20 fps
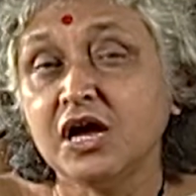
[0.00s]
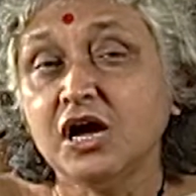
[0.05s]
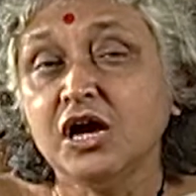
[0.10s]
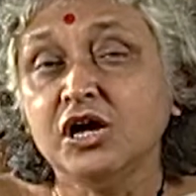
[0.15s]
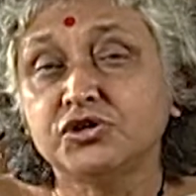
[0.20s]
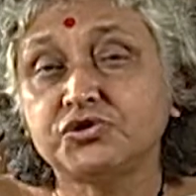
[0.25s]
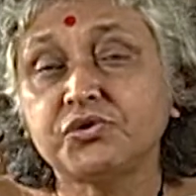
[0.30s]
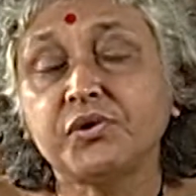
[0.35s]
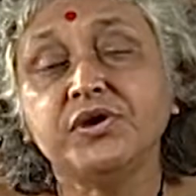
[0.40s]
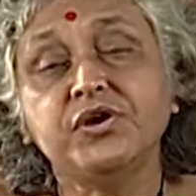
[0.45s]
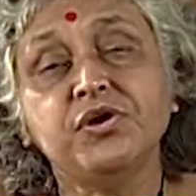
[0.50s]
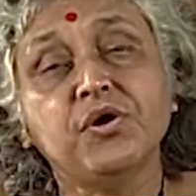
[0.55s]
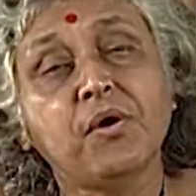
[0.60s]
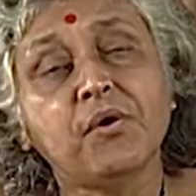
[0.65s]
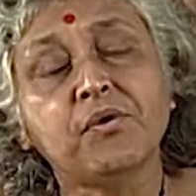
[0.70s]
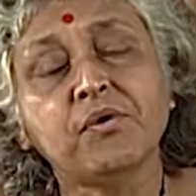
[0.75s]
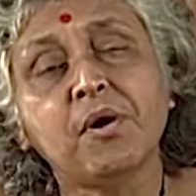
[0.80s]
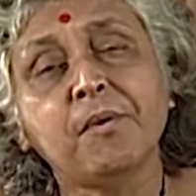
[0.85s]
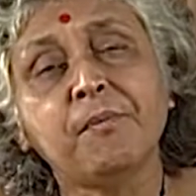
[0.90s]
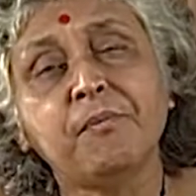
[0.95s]
So
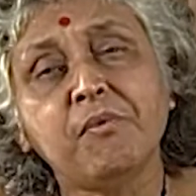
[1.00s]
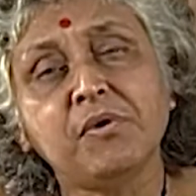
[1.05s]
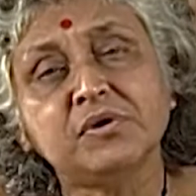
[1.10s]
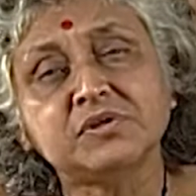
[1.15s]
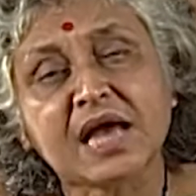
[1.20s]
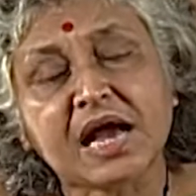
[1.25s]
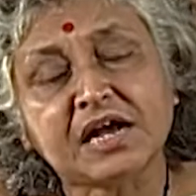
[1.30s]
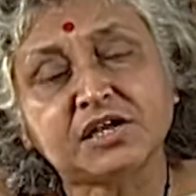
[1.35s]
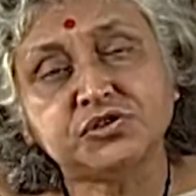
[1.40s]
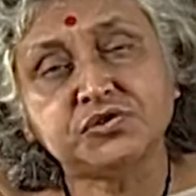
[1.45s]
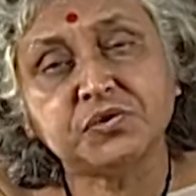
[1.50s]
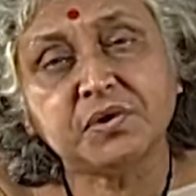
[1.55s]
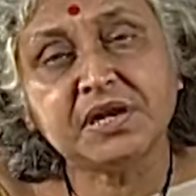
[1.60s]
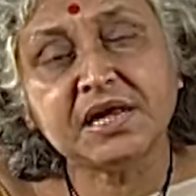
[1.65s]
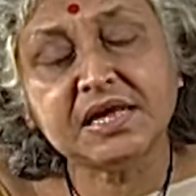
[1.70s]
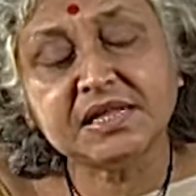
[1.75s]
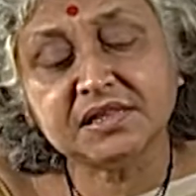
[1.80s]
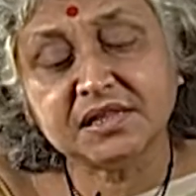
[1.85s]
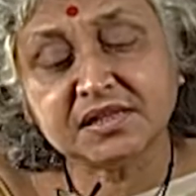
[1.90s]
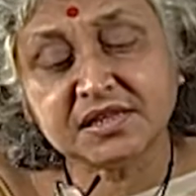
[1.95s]
Europe was actually
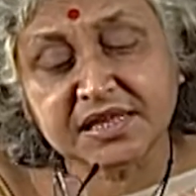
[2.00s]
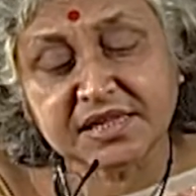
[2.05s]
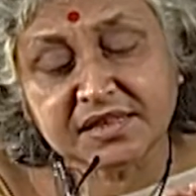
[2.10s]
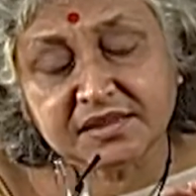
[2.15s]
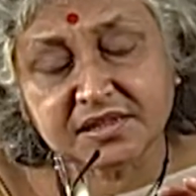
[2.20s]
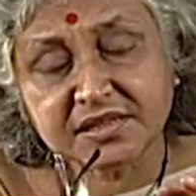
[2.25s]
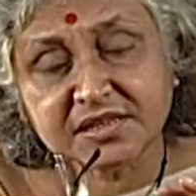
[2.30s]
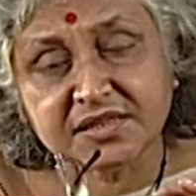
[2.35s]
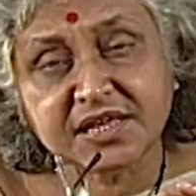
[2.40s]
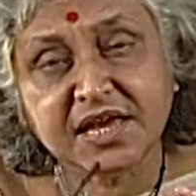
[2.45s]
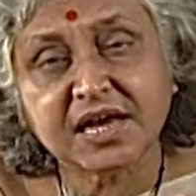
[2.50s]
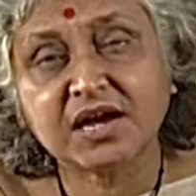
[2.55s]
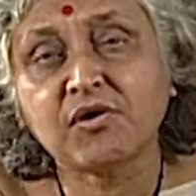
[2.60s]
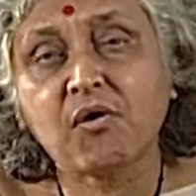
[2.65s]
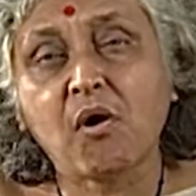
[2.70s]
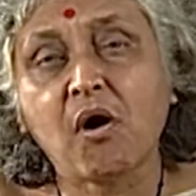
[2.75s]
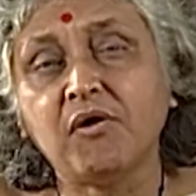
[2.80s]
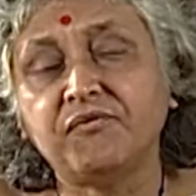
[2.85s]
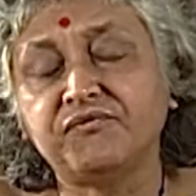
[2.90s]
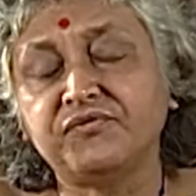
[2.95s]
in the thick
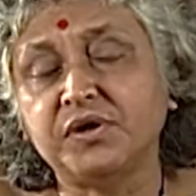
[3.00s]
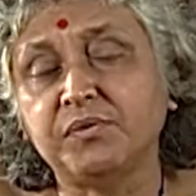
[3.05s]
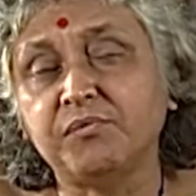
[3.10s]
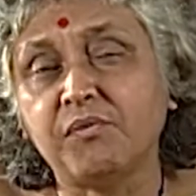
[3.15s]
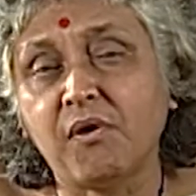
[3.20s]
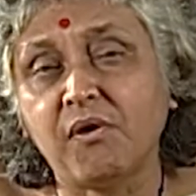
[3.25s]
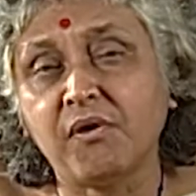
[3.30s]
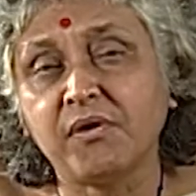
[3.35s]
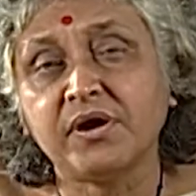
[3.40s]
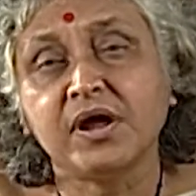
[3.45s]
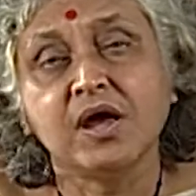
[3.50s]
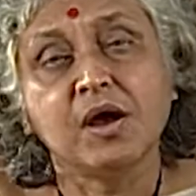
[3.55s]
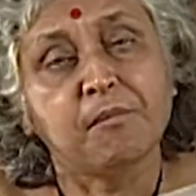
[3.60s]
of the war,